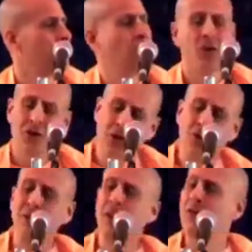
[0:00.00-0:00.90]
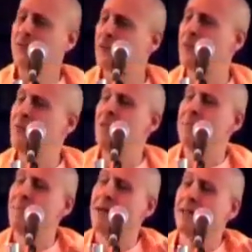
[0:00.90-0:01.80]
because your love for me
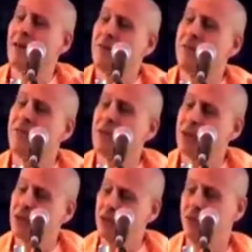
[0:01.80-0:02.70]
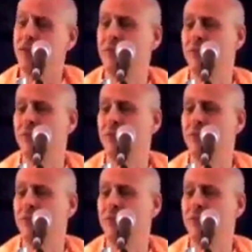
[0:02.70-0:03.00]
and my love for you,